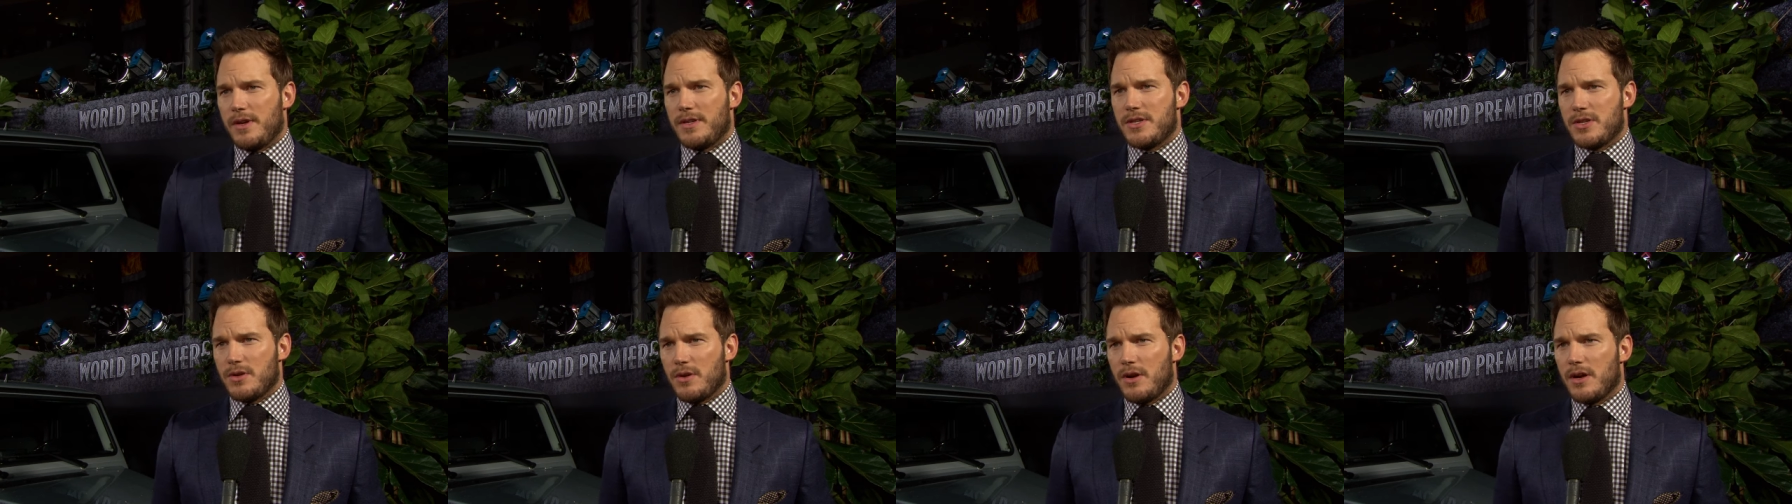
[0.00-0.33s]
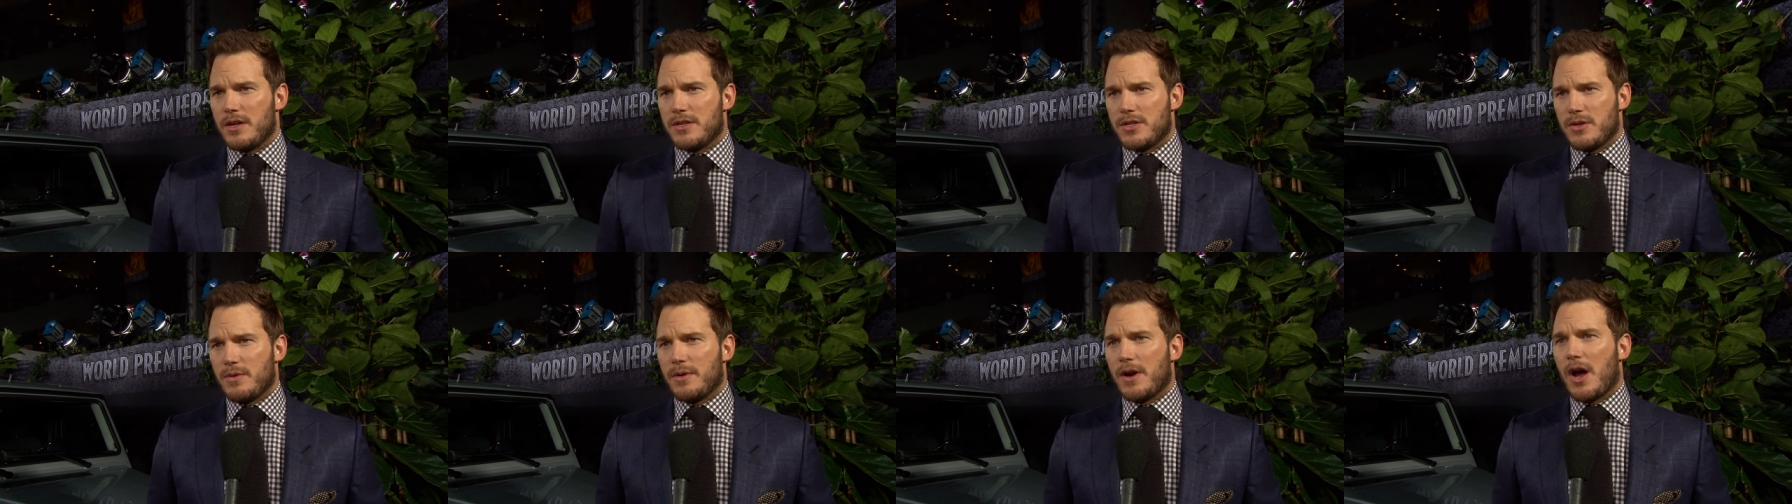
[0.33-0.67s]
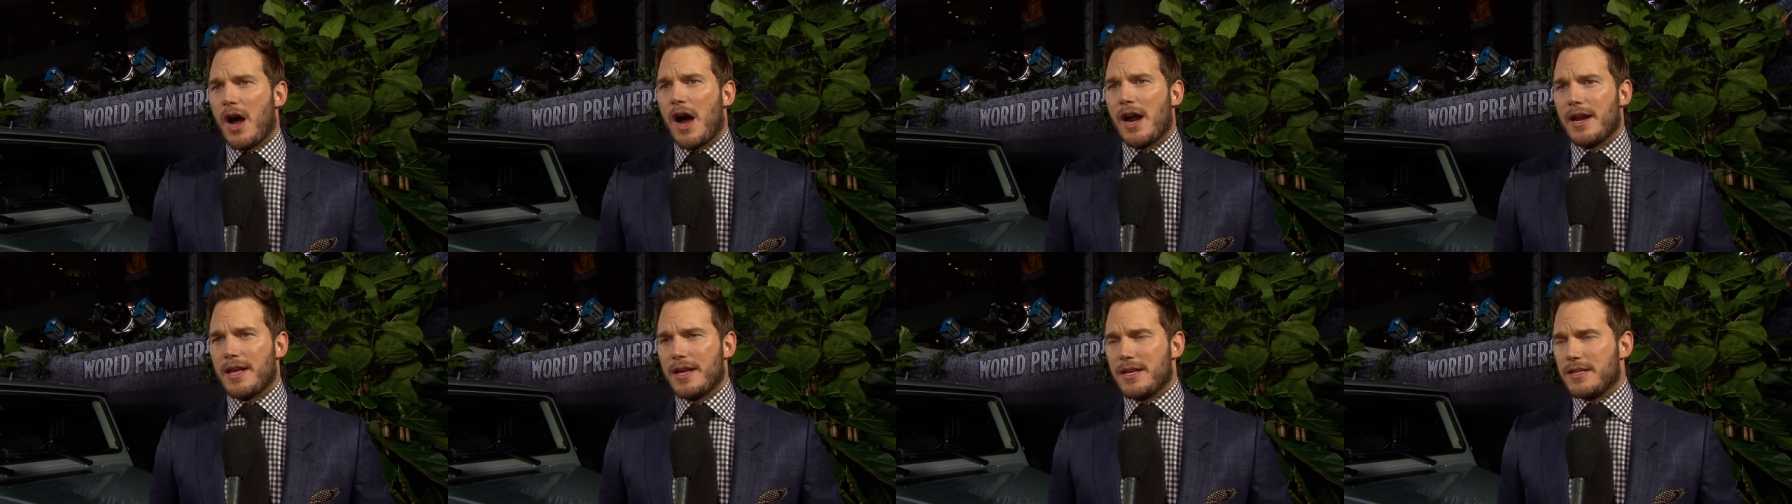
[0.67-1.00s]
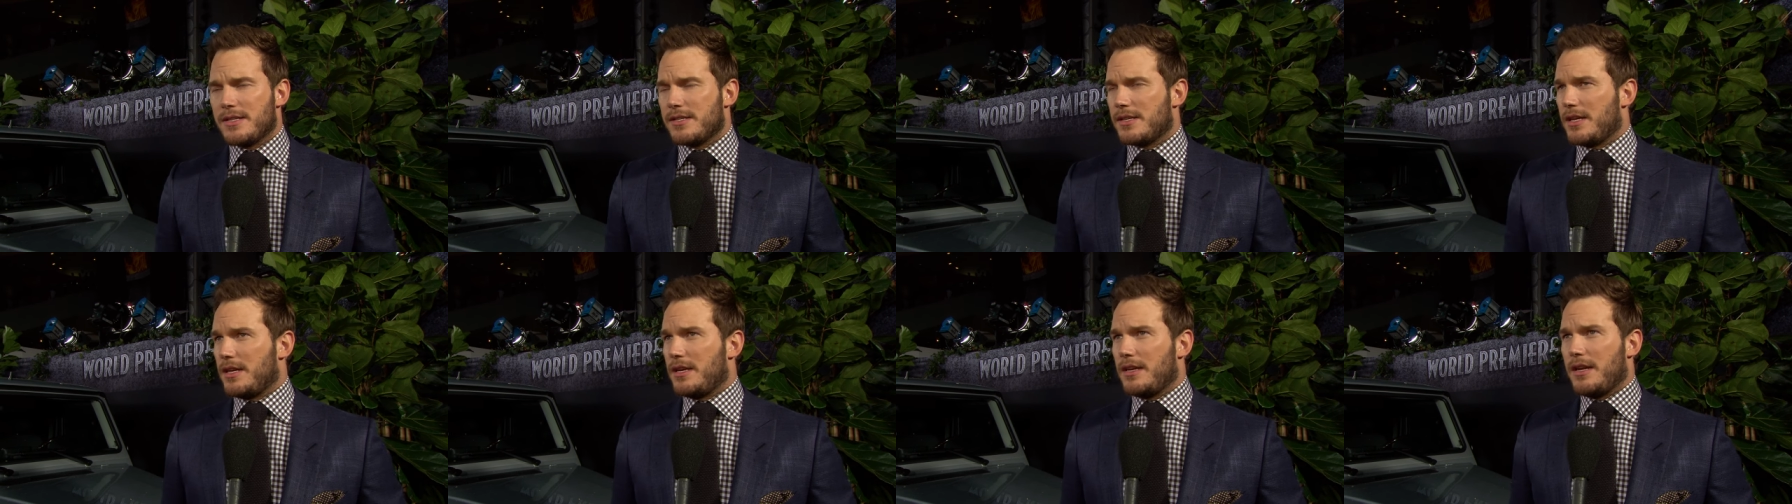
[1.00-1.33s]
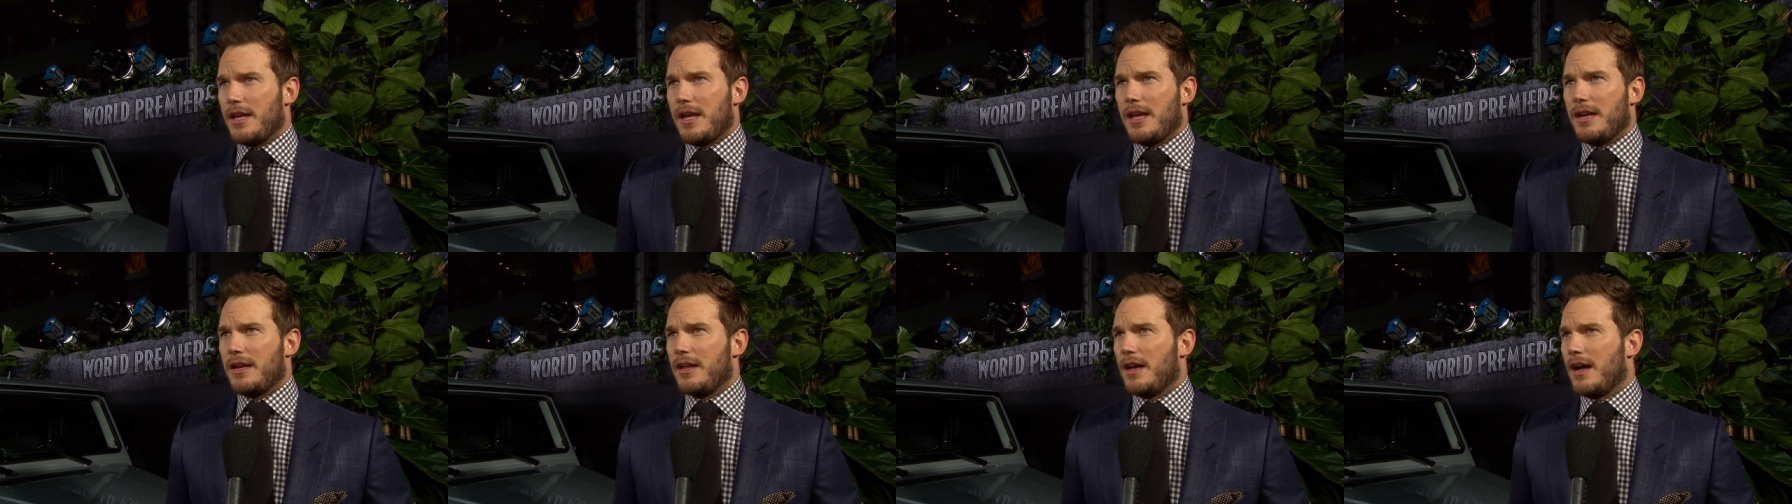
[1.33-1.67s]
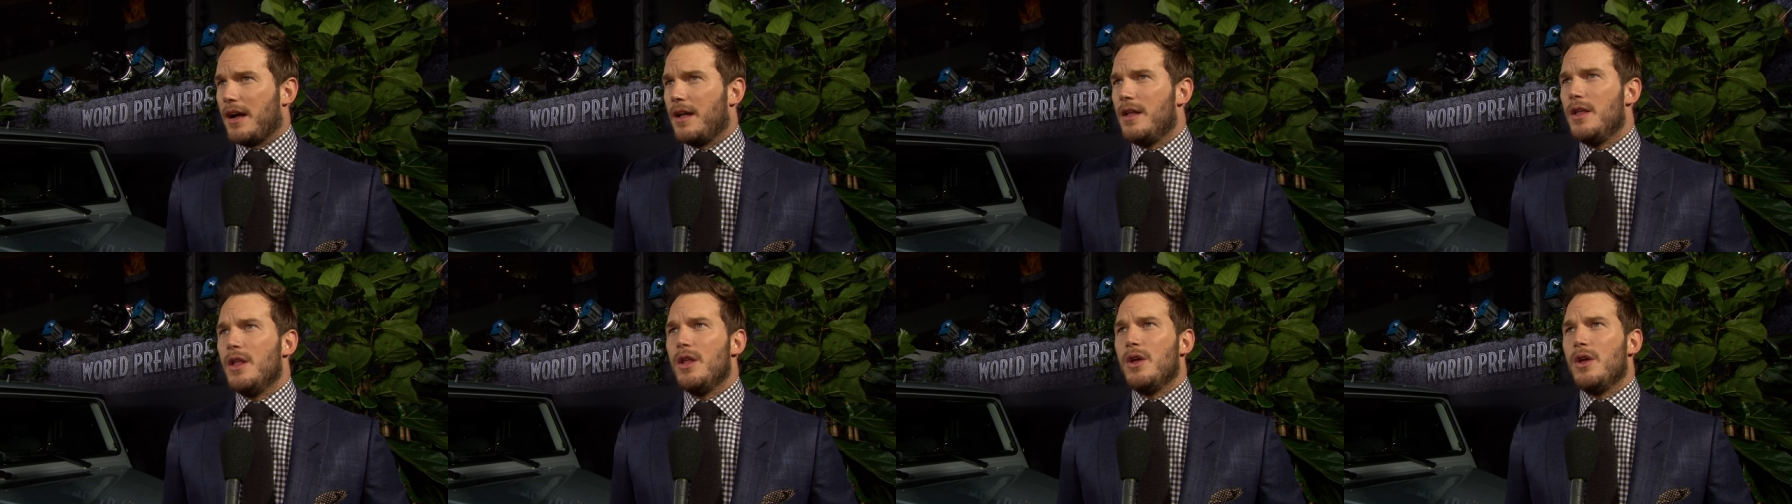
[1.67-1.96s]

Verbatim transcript: to, to an audience, and, and uh,